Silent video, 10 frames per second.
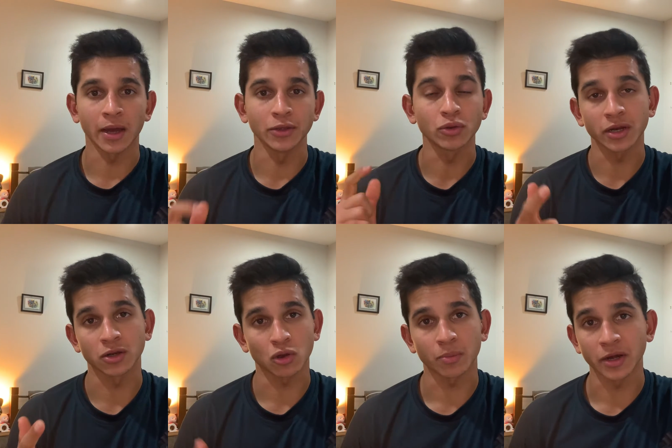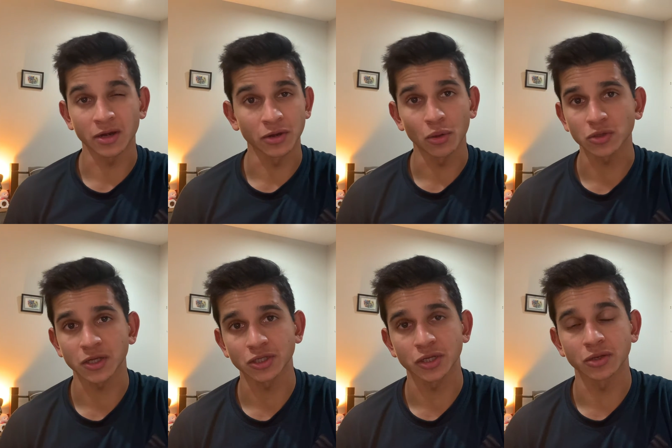Uh, you can incorporate it in your
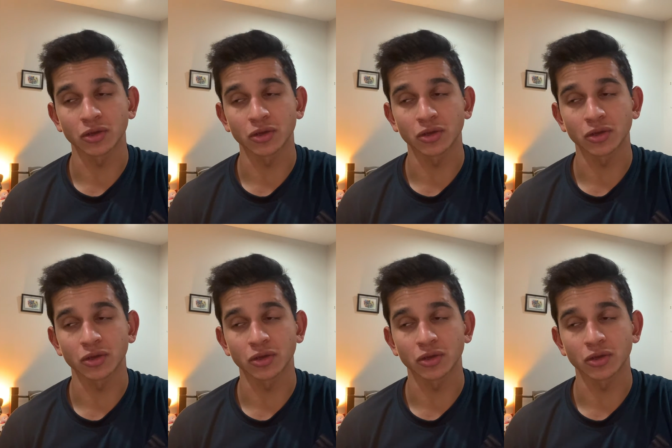session,